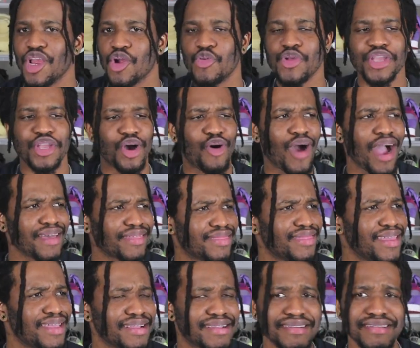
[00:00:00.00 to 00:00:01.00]
Here we go. I
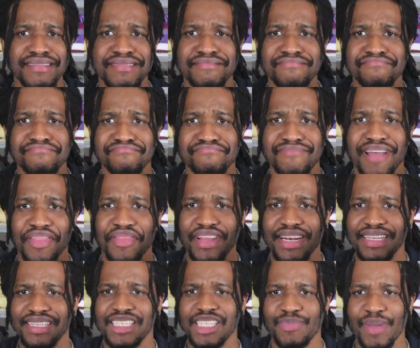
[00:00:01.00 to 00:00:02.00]
think
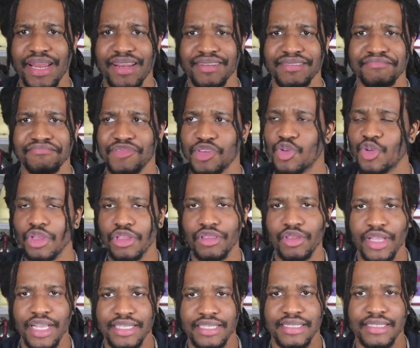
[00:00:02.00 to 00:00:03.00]
this is better. You
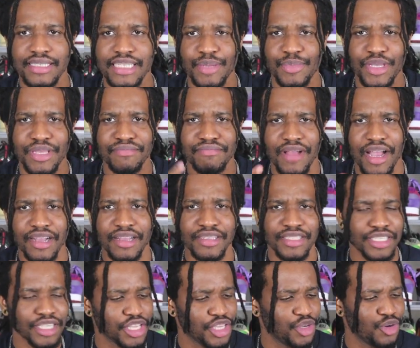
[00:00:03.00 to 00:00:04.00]
guys can see me, I can
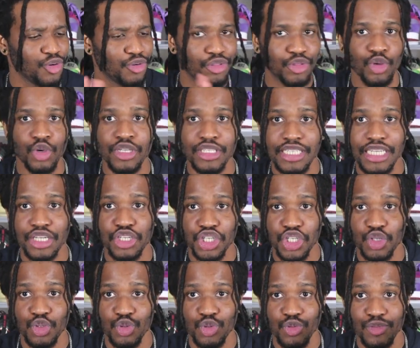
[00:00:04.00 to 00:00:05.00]
see you, you can see the
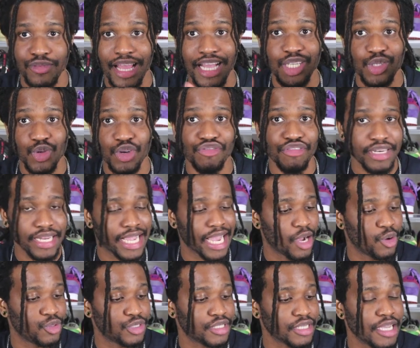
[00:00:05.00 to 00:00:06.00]
shoe. That's what really
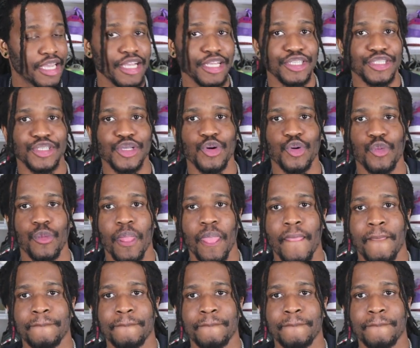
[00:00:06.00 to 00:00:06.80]
counts. So